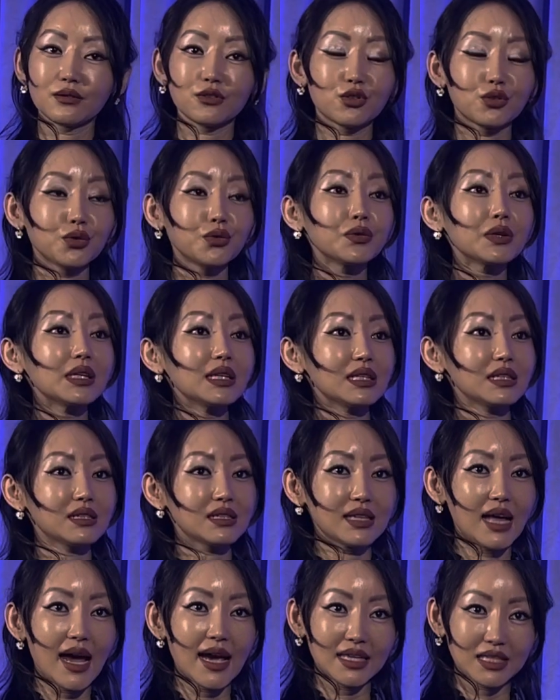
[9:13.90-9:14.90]
twin
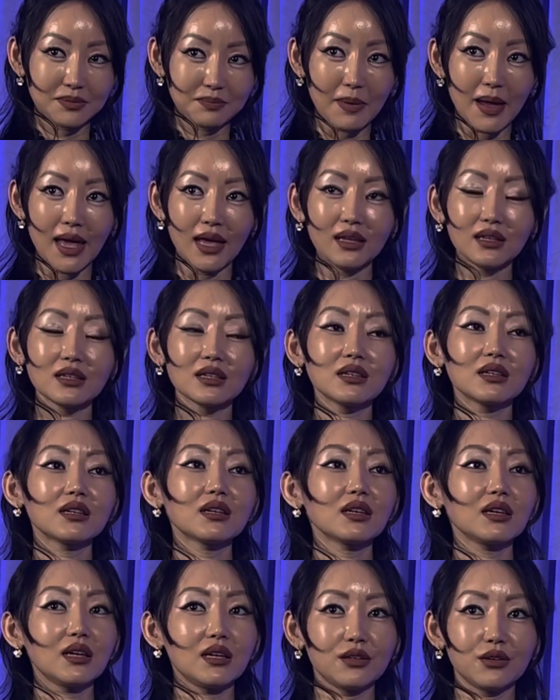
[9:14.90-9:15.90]
size bed
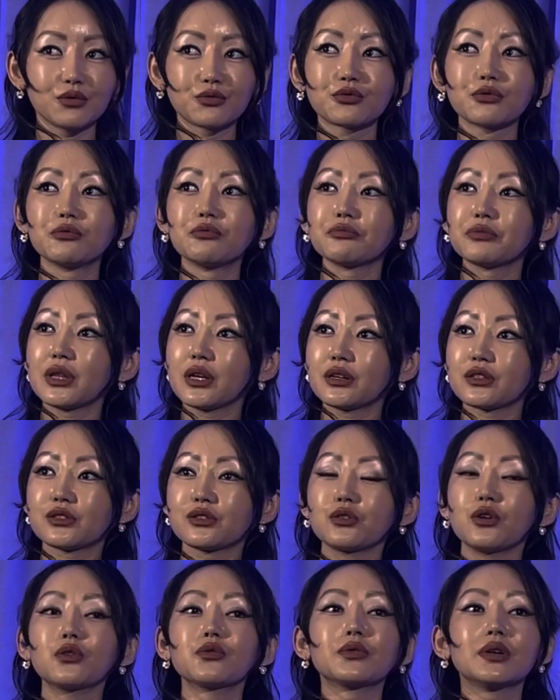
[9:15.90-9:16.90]
in a room, there's
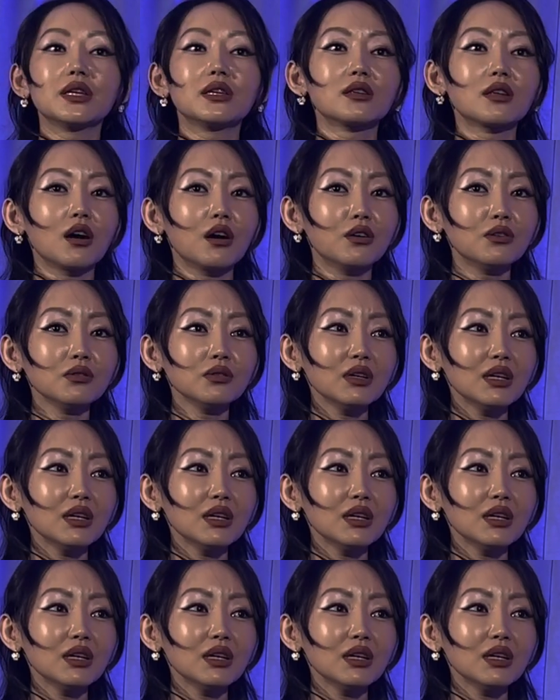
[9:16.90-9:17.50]
no window,